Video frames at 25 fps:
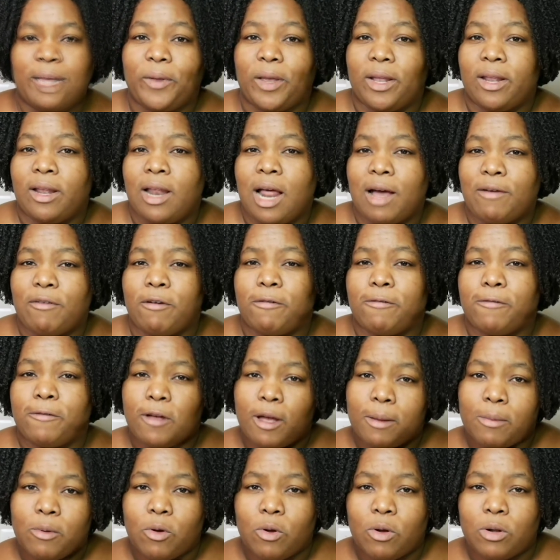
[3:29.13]
It did have a
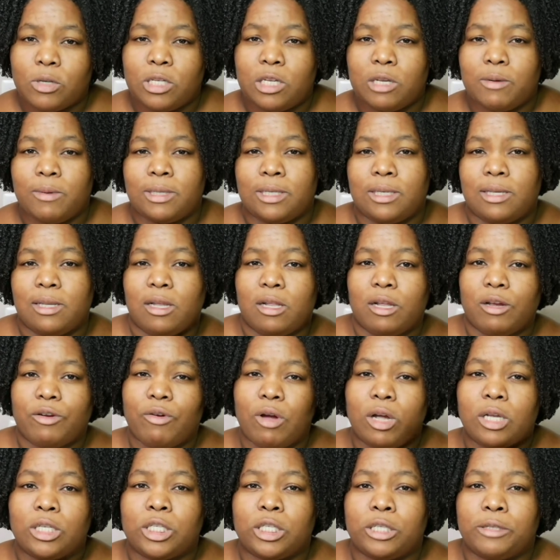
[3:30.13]
firm hold, so it was a little
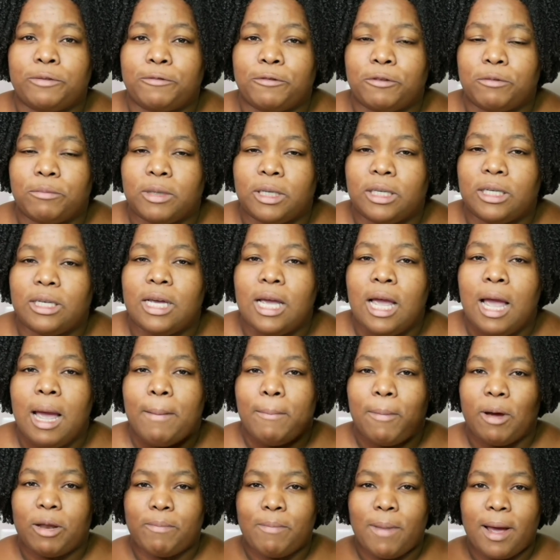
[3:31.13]
crunchy for me,
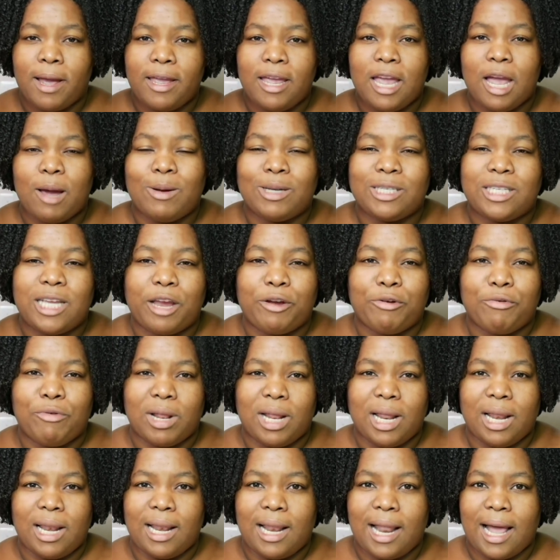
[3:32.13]
but my hair was like
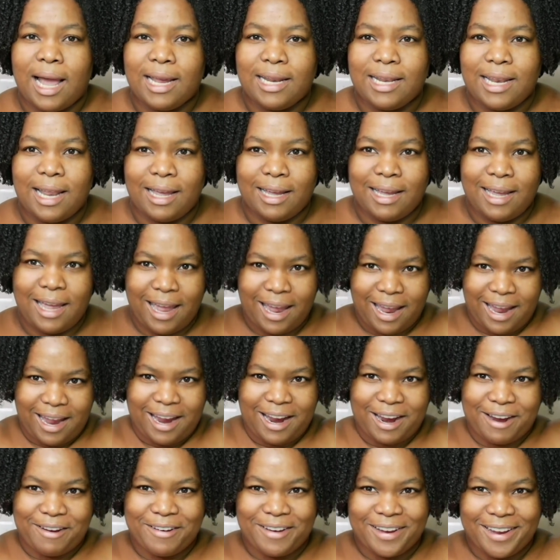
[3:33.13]
really light, like
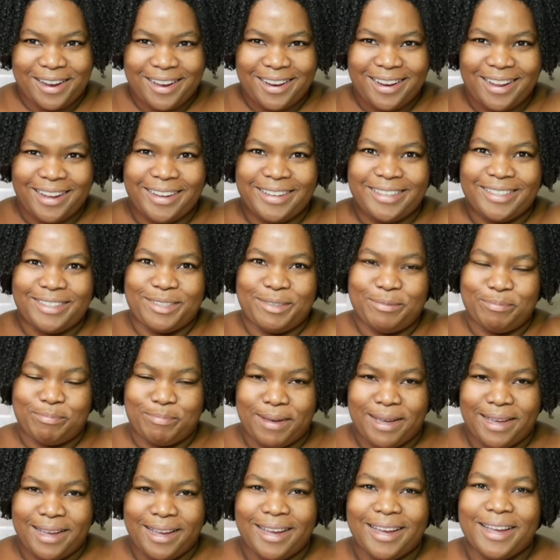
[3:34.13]
airy, like
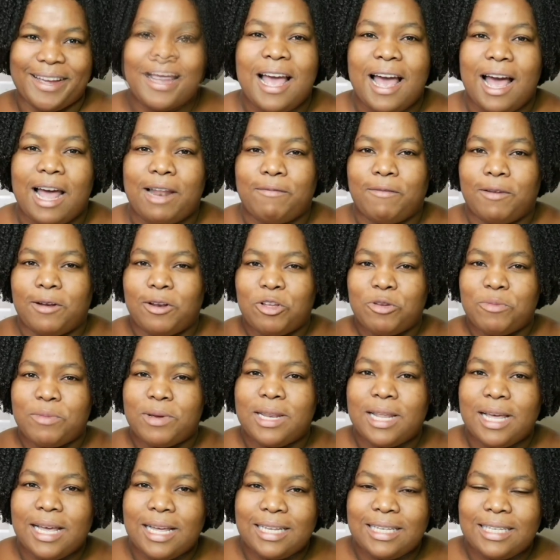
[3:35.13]
big and
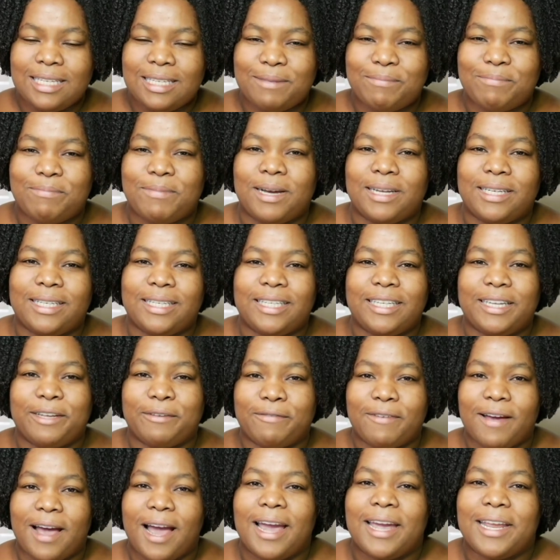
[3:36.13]
voluminous but
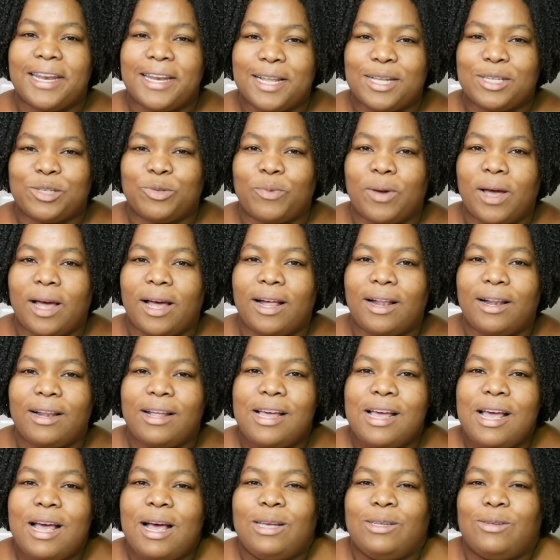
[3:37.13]
defined as well.